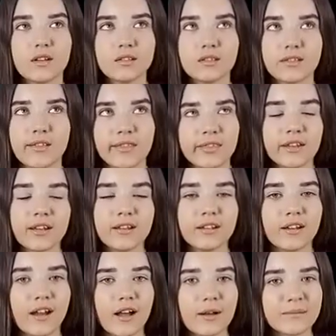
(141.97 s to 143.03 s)
The
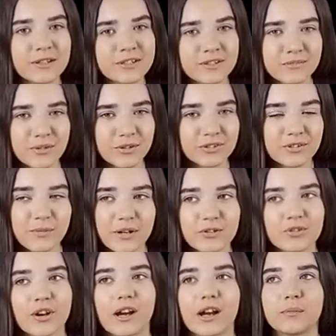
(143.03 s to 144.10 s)
thing I miss the most about
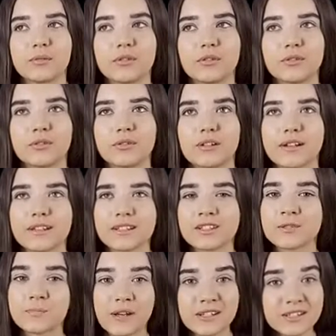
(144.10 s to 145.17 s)
Tribal is
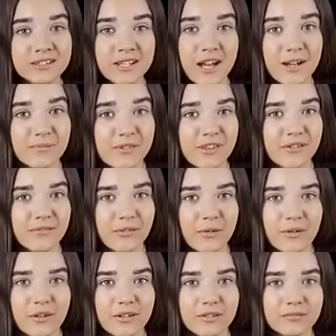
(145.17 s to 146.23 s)
spending time with
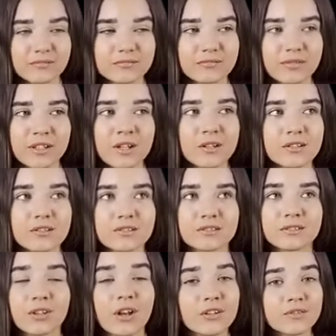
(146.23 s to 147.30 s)
everyone, because
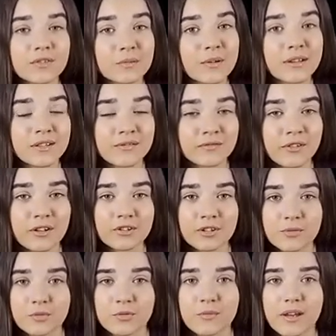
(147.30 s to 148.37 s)
lots of amazing
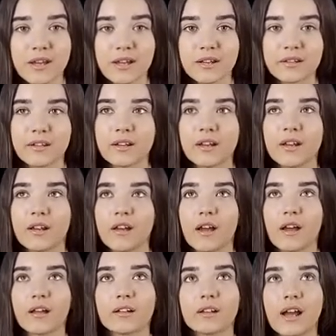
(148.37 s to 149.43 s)
friendships were made,
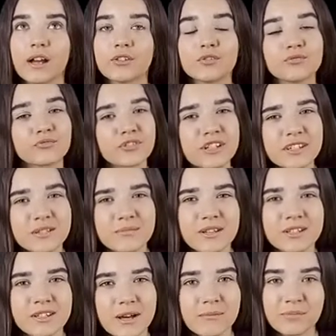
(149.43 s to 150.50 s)
and I just really miss
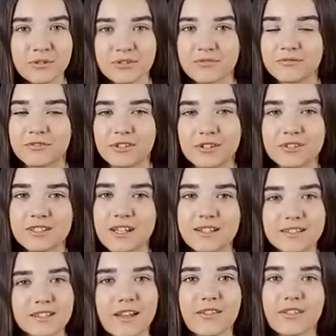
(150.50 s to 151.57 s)
that buzz and fun on set
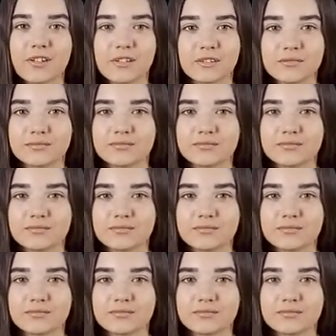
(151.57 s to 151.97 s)
together.